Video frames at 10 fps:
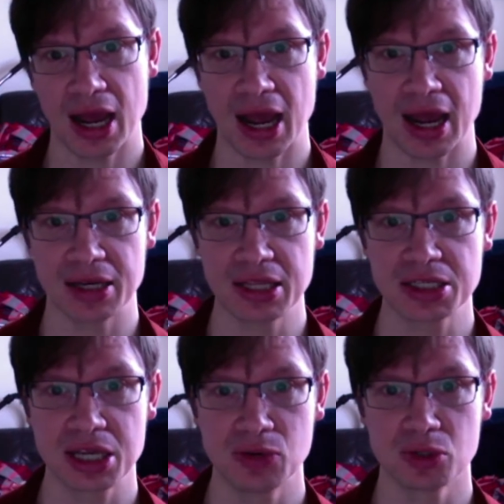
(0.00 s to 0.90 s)
And this
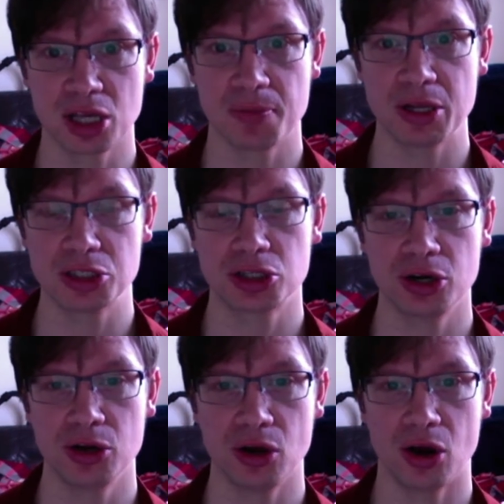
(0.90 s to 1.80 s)
can also be
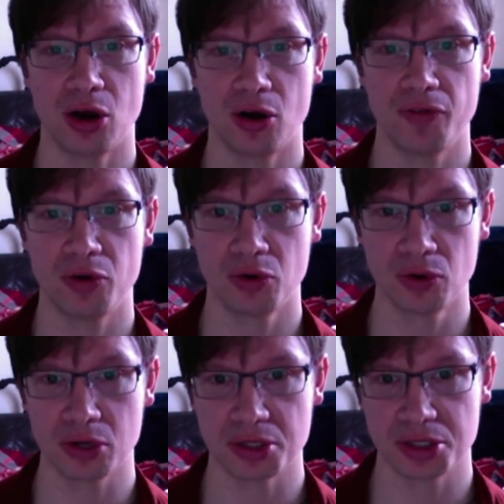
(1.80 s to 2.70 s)
true of
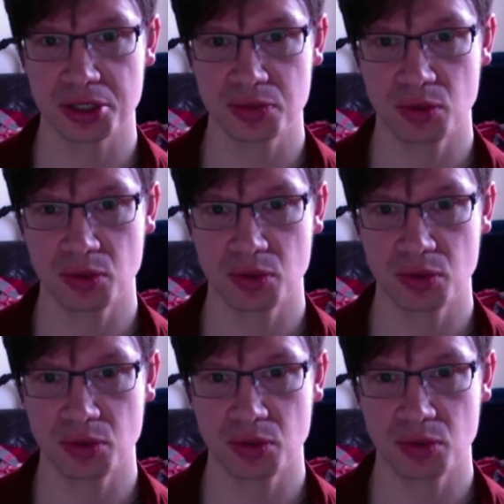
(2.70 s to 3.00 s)
organs as